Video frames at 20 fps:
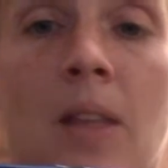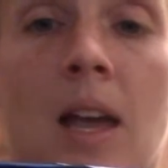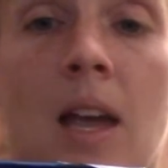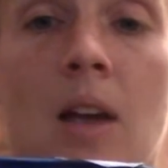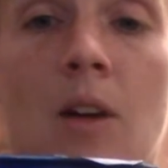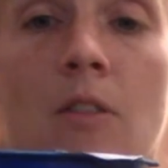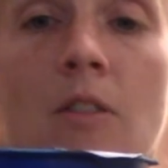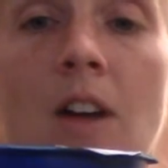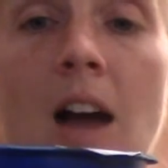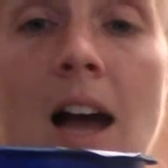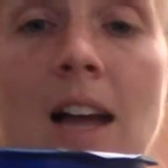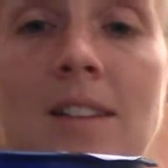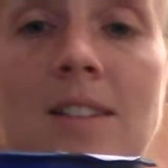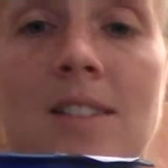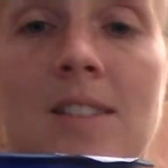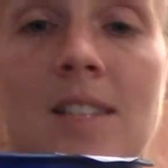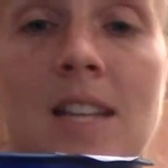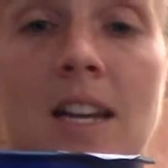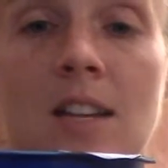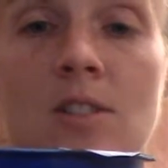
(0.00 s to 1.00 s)
We've got
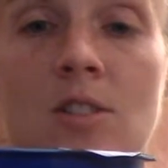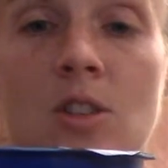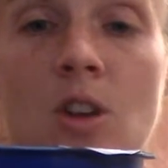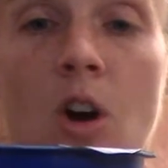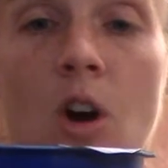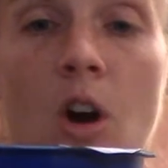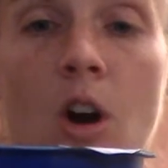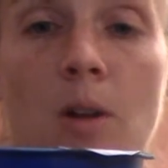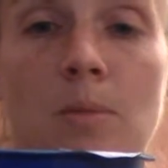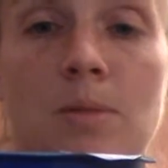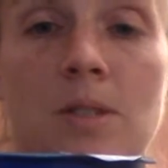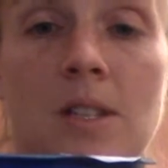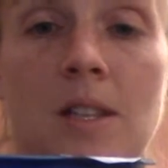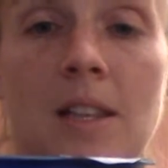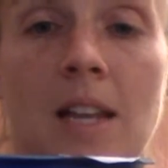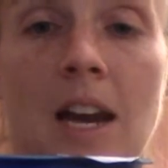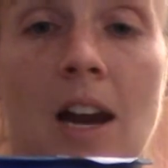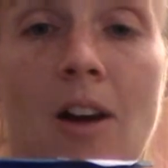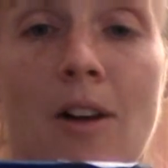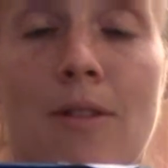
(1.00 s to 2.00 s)
6 carbs in
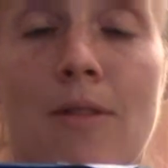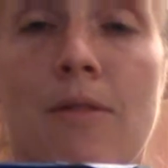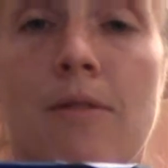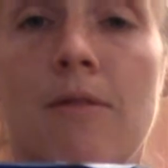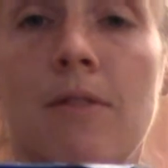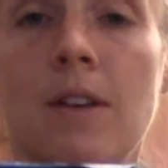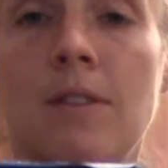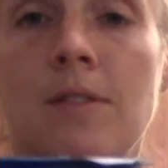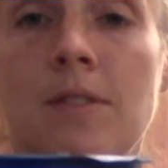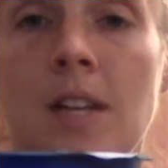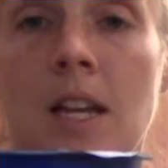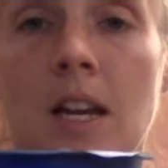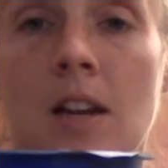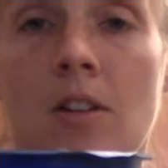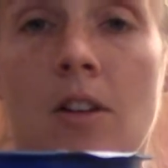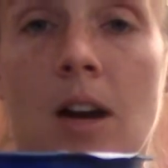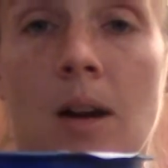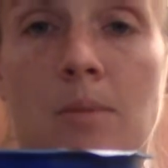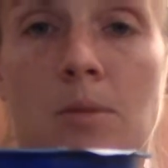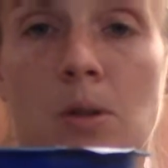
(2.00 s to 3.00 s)
there and 15
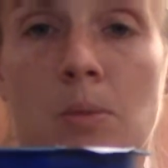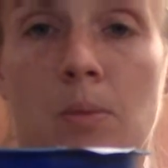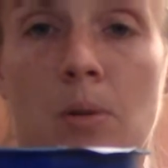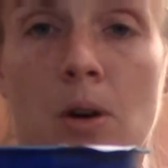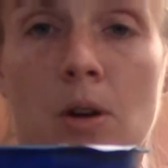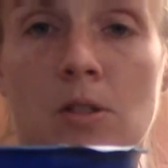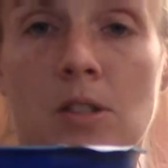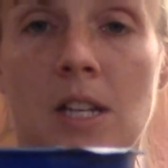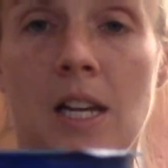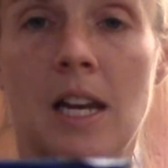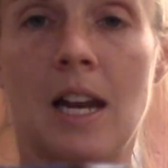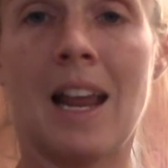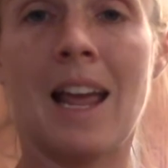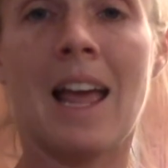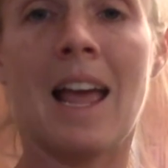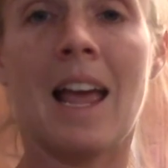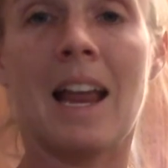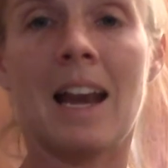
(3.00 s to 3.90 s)
grams of protein.